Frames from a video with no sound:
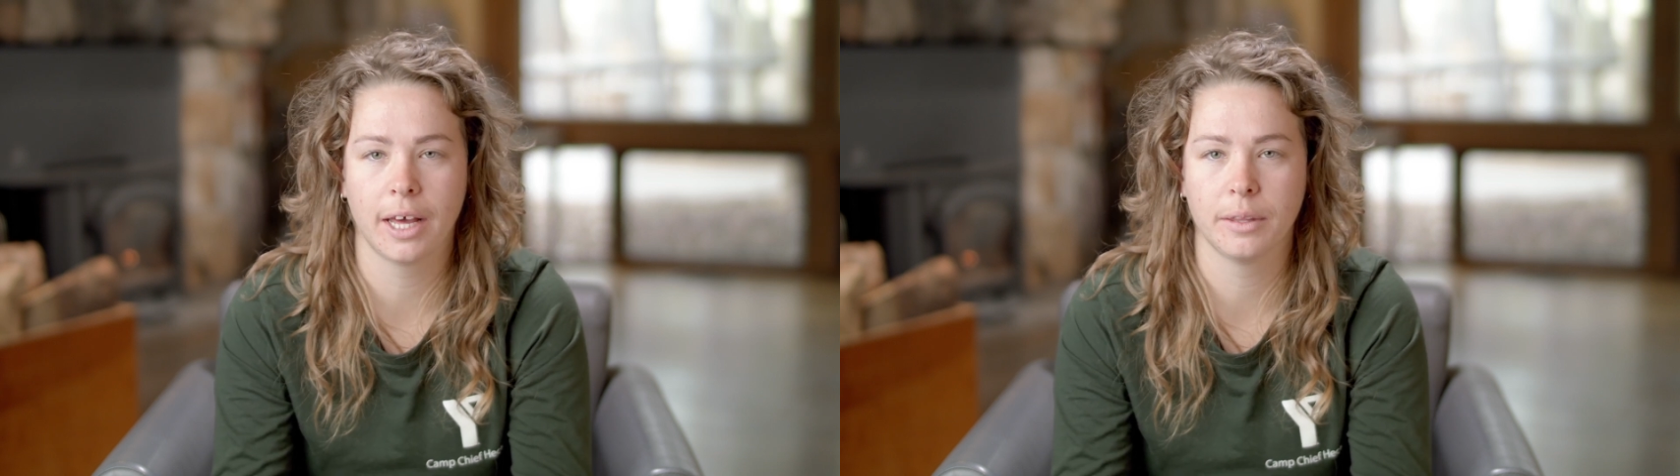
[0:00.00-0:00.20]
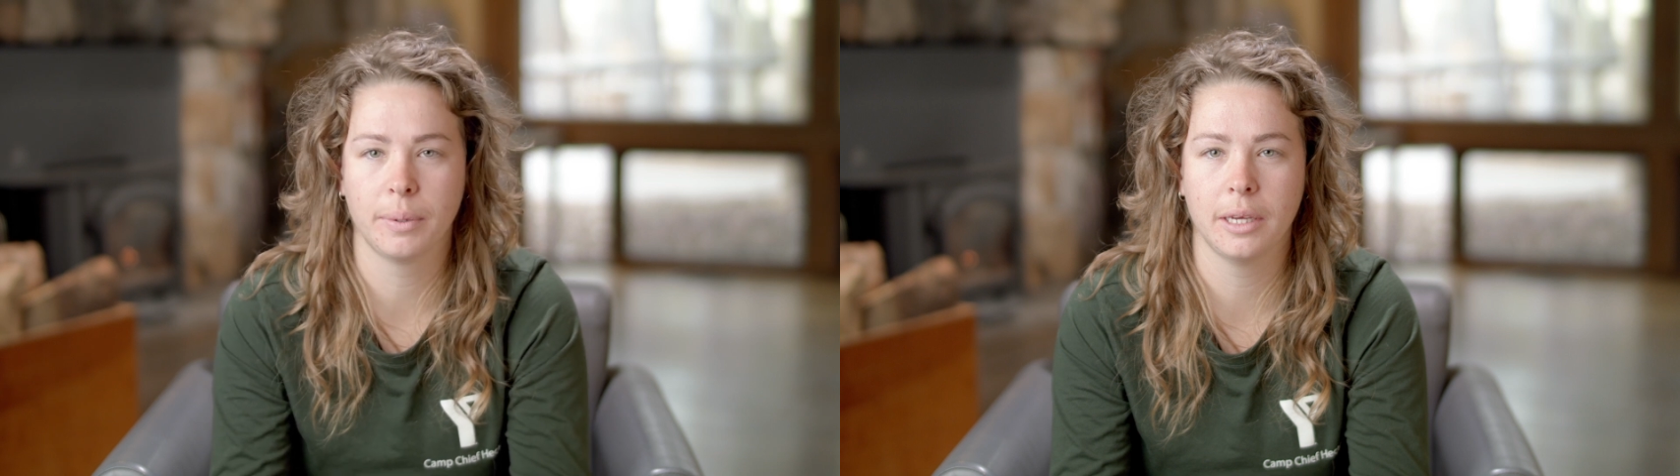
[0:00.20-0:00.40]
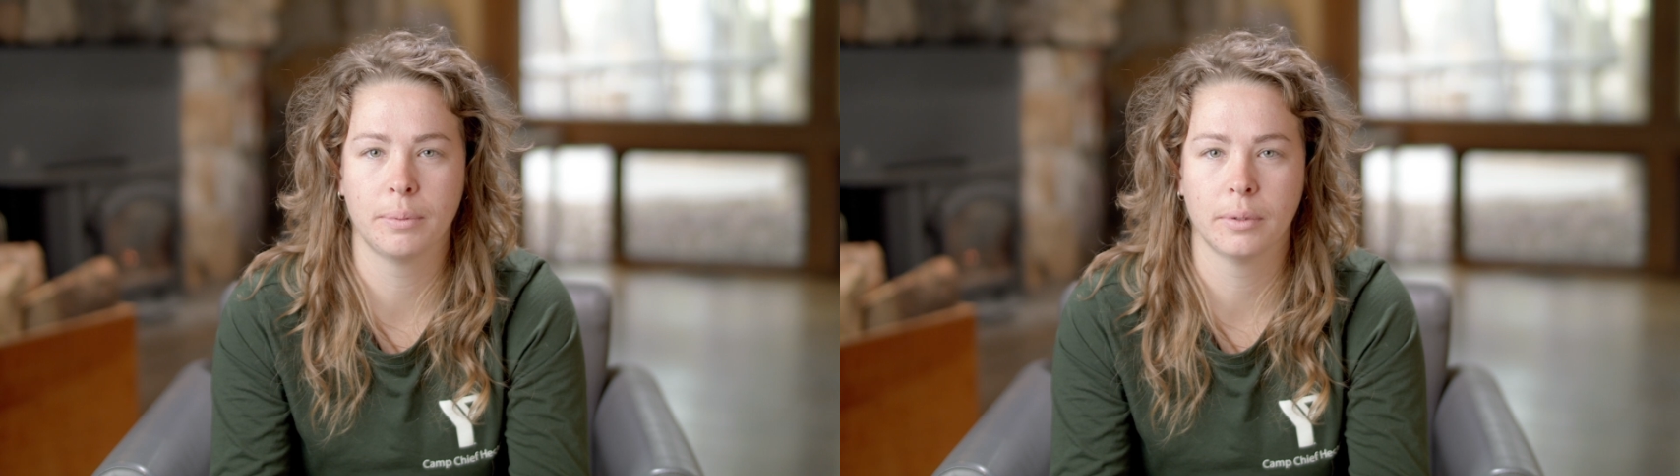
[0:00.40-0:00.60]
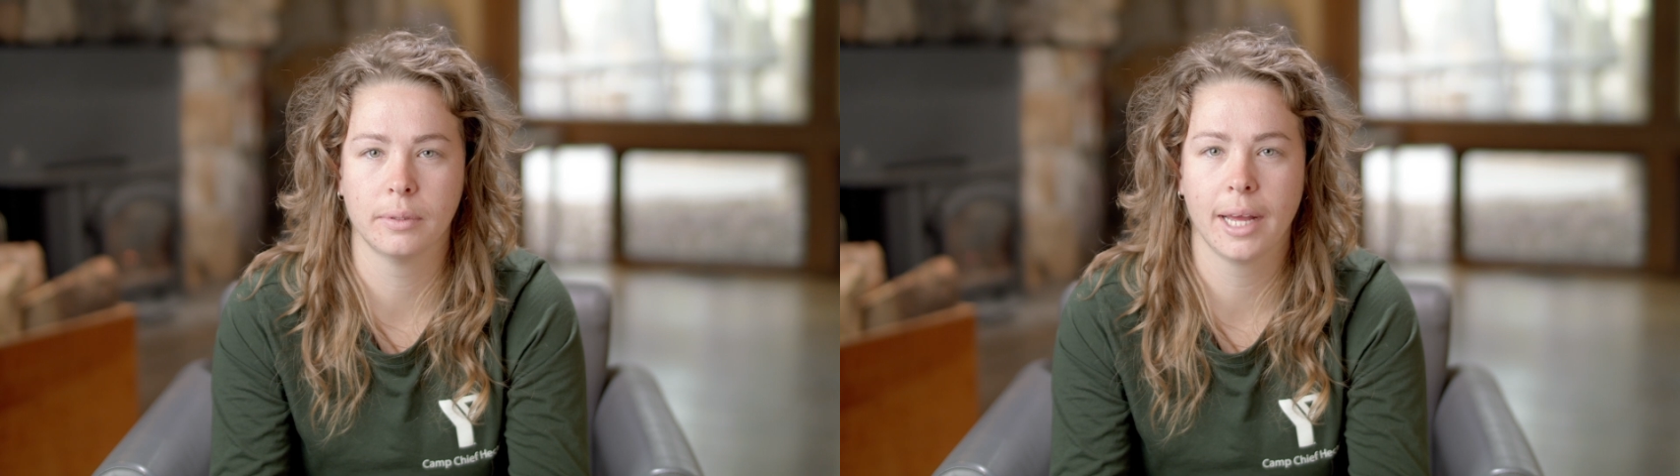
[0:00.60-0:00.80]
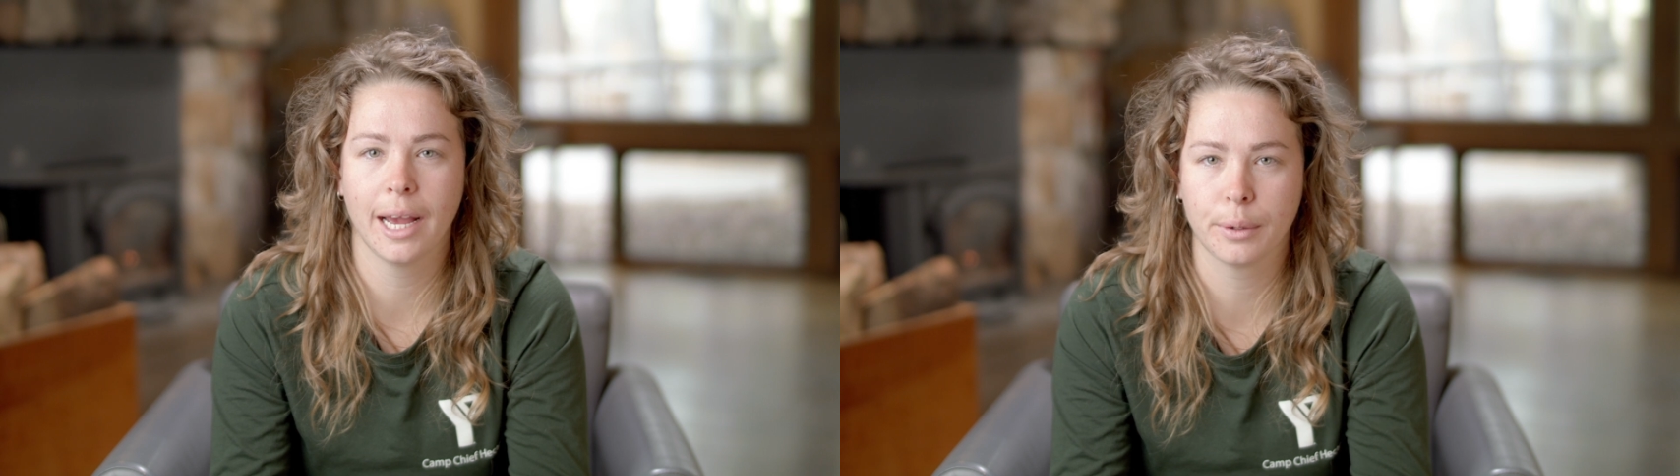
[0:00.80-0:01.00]
other
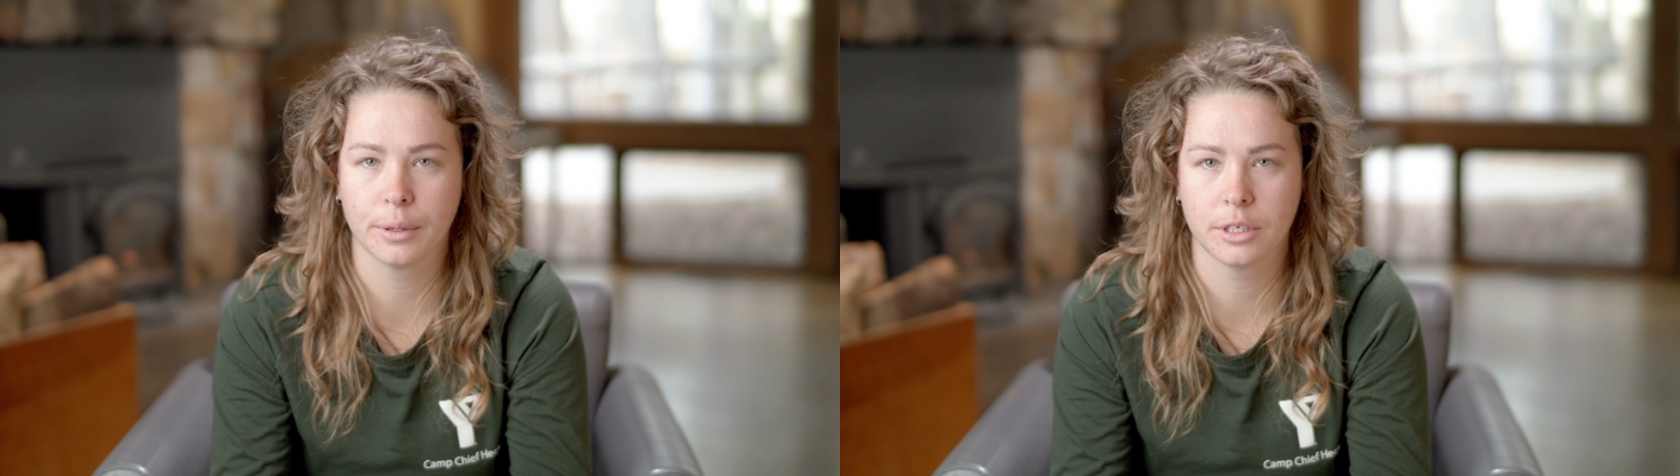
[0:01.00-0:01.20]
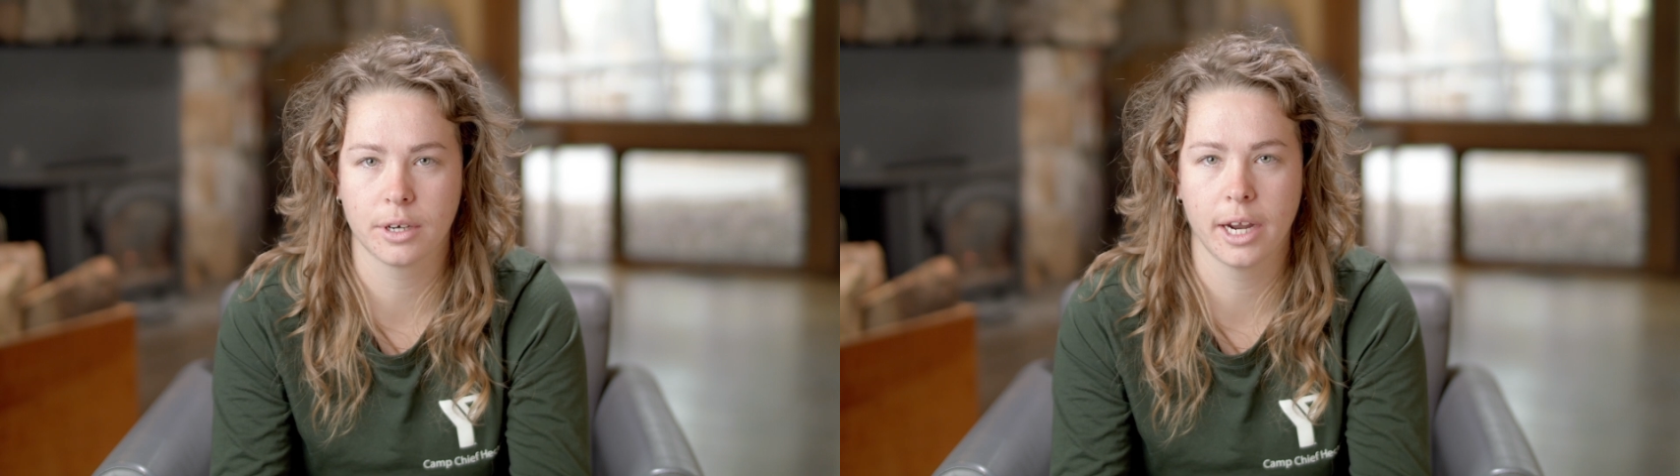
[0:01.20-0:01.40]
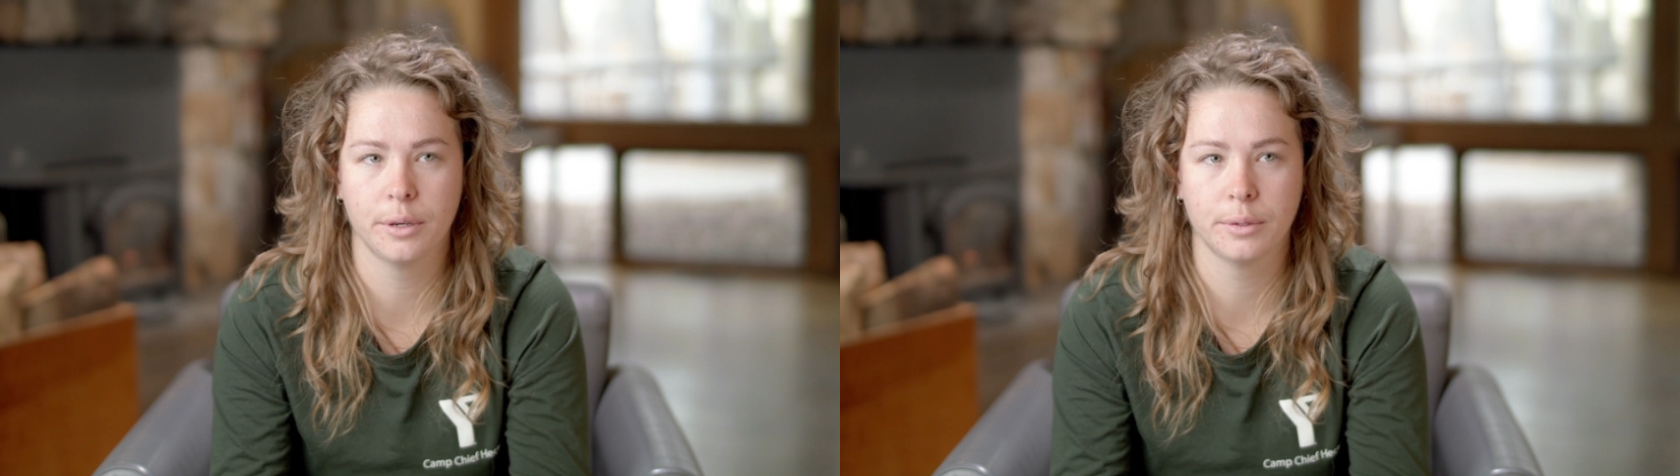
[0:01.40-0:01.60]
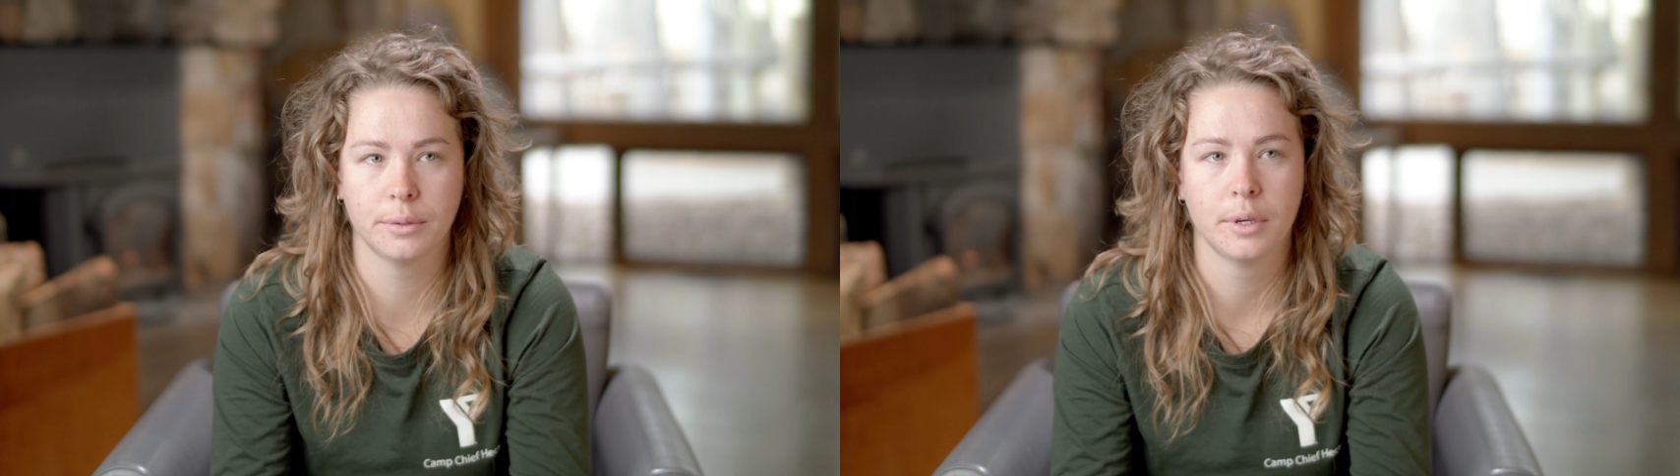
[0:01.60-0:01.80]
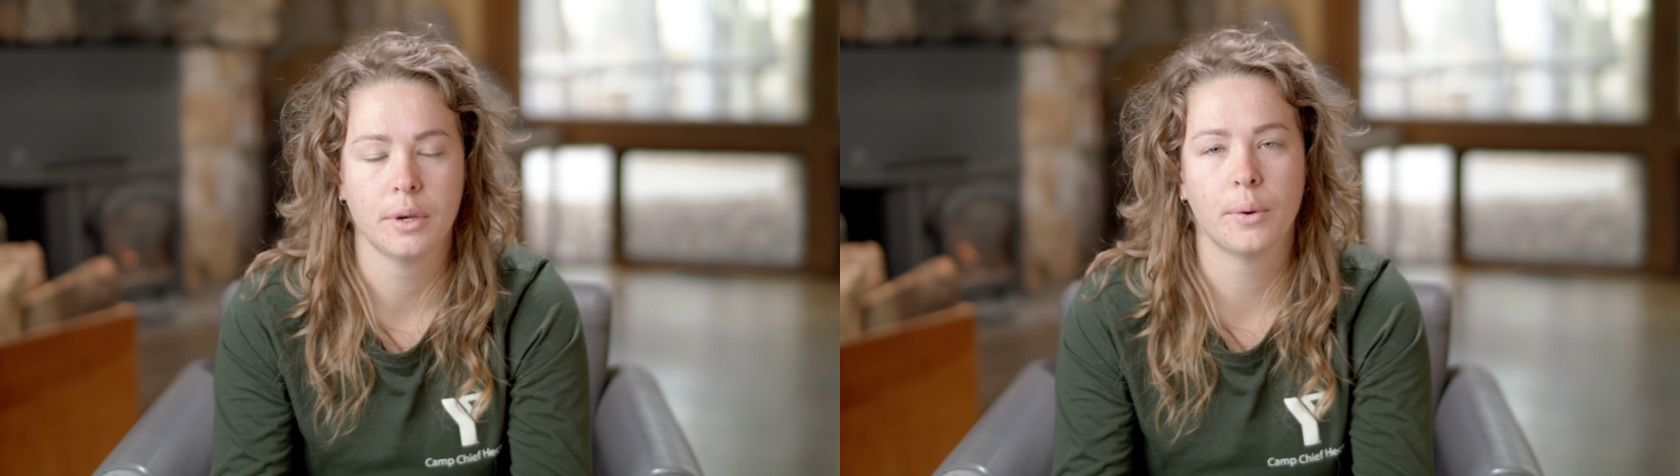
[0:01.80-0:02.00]
people out on the trail